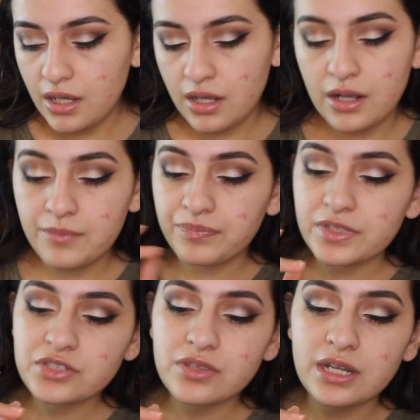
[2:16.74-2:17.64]

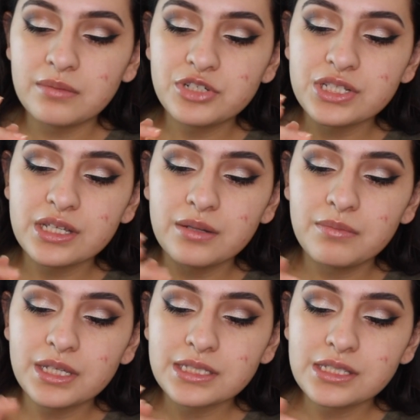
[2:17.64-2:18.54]
Um, so then I'm just going to
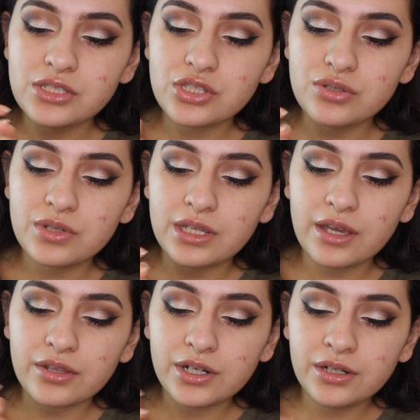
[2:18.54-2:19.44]
mix these two
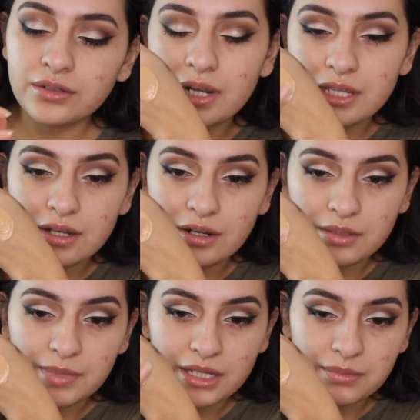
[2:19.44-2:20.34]
together right here
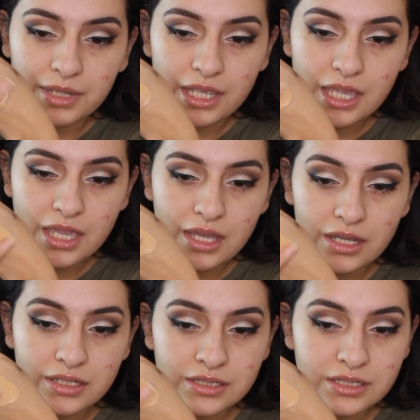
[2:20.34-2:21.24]
on the back of my
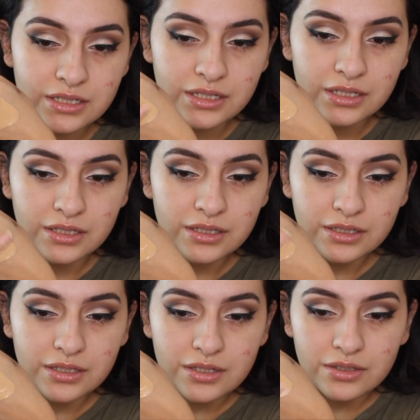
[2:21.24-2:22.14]
hand.
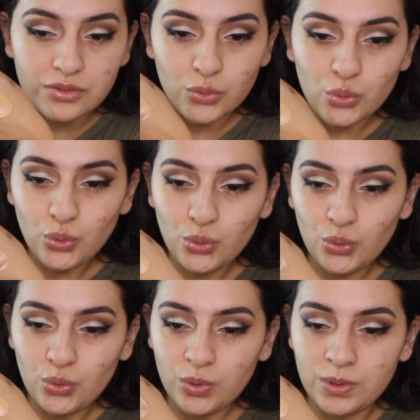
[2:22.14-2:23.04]

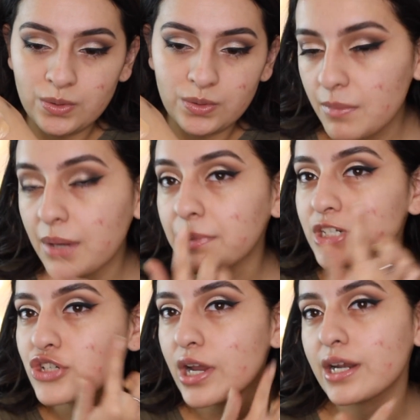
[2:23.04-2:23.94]
Ooh. I'm going
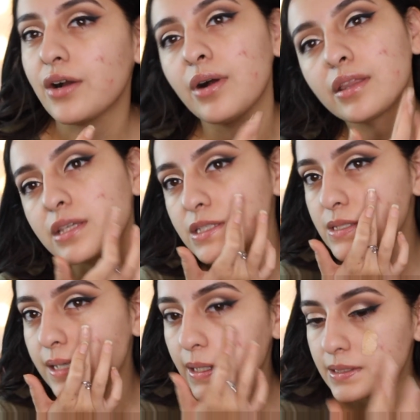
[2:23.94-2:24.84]
to try it out on
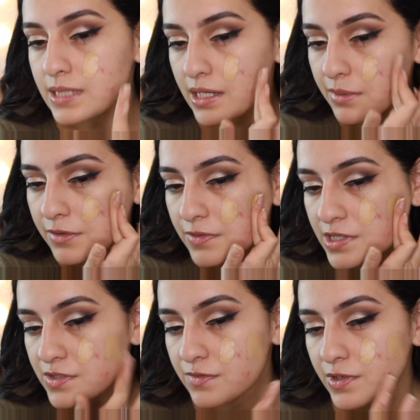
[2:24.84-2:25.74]
this side of my
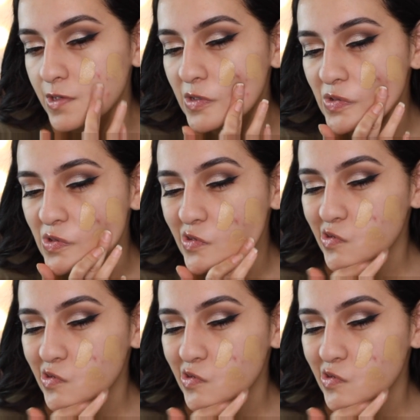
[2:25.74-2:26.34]
face first.